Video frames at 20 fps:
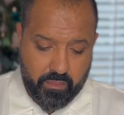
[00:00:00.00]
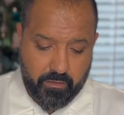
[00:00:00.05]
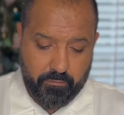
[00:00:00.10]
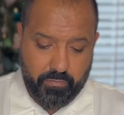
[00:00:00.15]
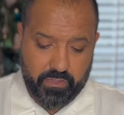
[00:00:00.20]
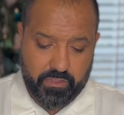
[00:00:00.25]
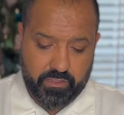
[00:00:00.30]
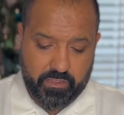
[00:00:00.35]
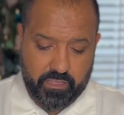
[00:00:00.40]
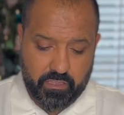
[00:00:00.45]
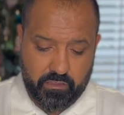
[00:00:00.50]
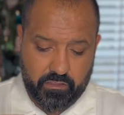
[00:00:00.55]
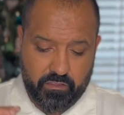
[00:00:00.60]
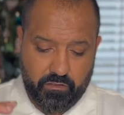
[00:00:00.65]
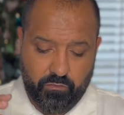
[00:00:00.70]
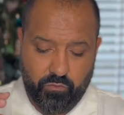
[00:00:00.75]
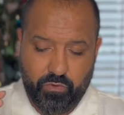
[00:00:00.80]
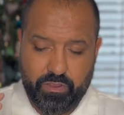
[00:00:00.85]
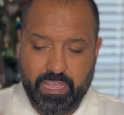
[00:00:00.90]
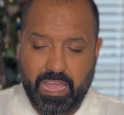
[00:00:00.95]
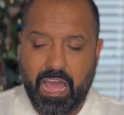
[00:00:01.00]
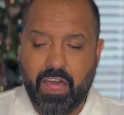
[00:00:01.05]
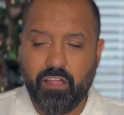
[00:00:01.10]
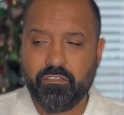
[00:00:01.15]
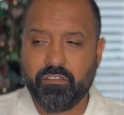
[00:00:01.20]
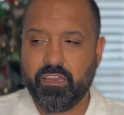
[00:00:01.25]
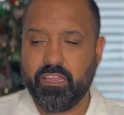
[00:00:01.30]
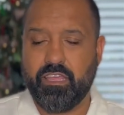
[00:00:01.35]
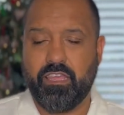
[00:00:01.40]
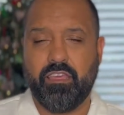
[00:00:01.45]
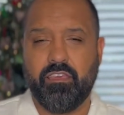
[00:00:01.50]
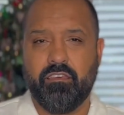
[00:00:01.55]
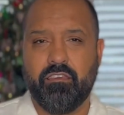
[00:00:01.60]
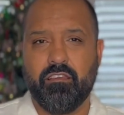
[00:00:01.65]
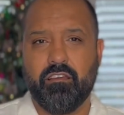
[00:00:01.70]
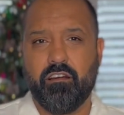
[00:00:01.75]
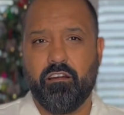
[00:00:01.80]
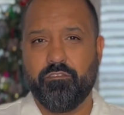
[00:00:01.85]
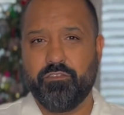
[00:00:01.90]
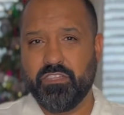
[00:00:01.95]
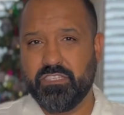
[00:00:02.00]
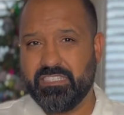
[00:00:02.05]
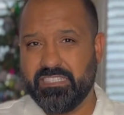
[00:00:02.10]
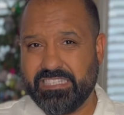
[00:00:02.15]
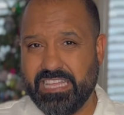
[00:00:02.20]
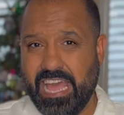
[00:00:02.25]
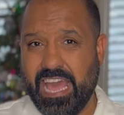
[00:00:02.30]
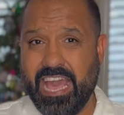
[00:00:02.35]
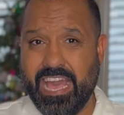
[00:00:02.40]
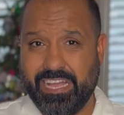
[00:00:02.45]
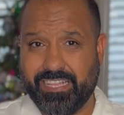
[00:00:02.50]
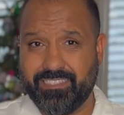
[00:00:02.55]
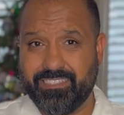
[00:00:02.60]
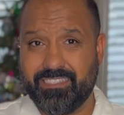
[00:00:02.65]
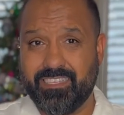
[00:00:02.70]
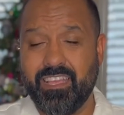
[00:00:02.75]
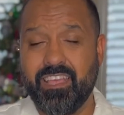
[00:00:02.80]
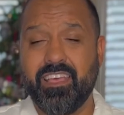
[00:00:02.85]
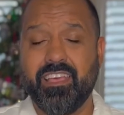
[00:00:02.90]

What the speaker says: But the reality of this text